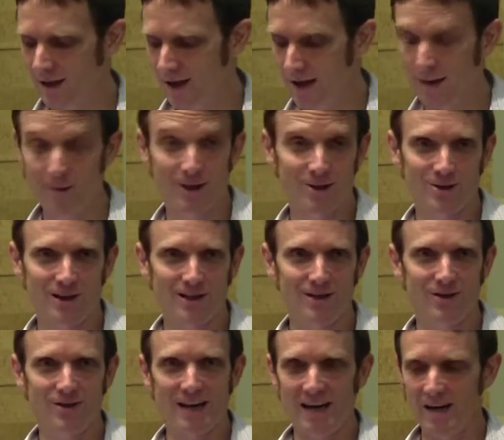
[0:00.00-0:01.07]
And I'm not sure how to
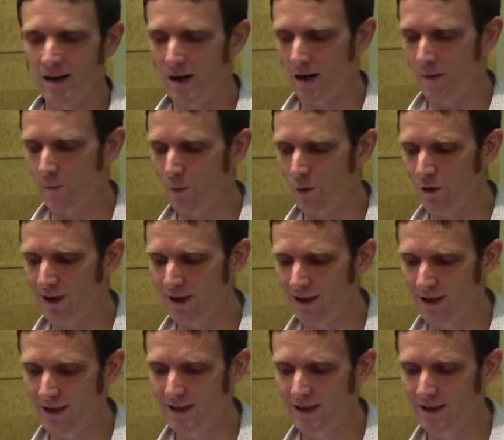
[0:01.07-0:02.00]
do that. One thing that